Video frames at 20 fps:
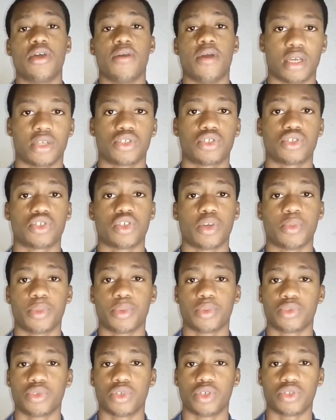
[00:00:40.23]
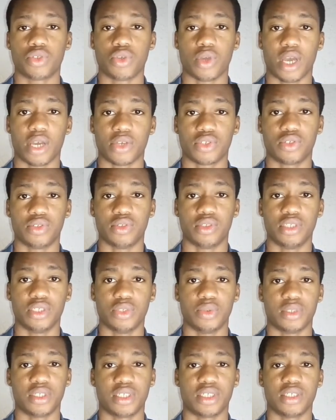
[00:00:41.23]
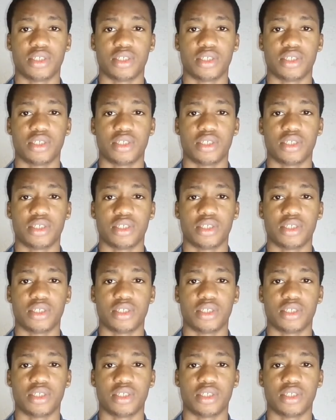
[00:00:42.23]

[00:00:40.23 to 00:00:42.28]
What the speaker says: And so some people don't know how to deal with